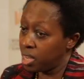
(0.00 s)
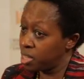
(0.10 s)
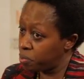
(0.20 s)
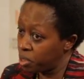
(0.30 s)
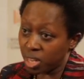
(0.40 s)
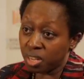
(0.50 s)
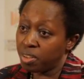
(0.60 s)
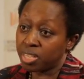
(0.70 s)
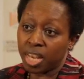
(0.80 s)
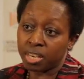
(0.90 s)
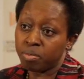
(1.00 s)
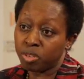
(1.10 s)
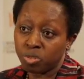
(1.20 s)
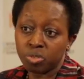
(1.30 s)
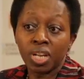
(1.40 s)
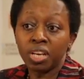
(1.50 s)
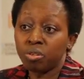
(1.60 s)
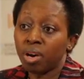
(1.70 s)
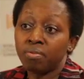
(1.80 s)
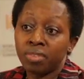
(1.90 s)
especially if it's like mixed use, like
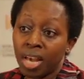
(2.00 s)
you have